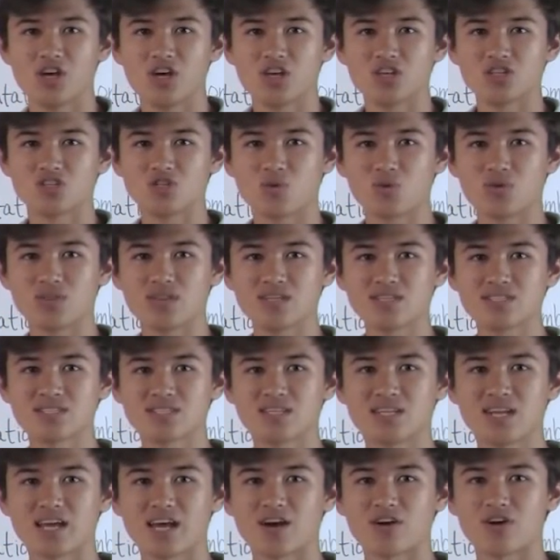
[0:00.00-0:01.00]
So in this
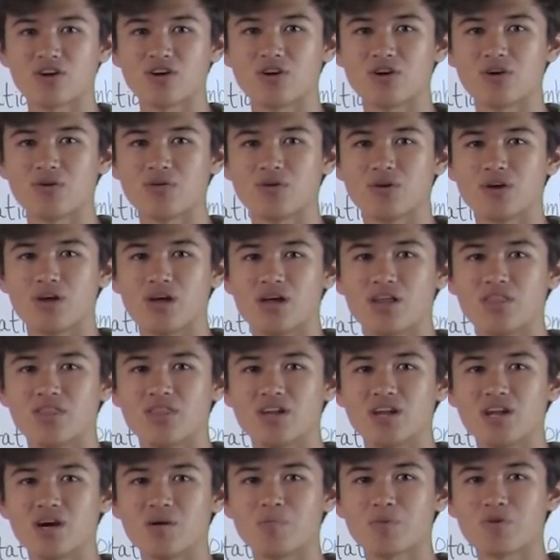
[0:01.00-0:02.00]
scenario,
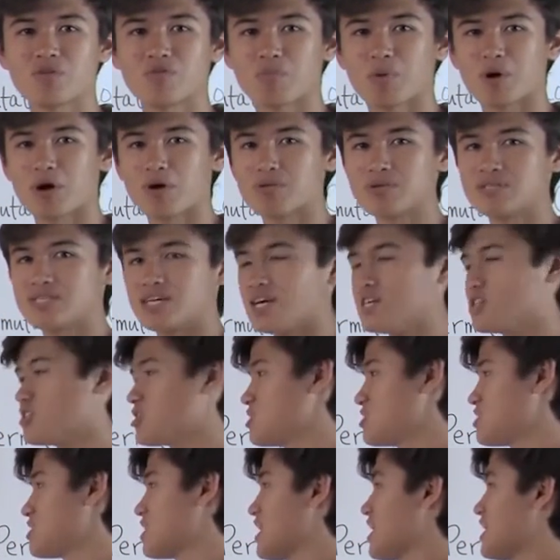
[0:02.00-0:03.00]
the number of
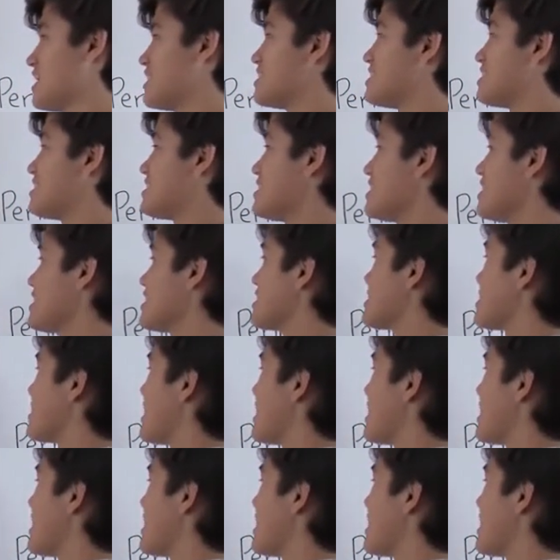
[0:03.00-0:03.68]
permutations is 6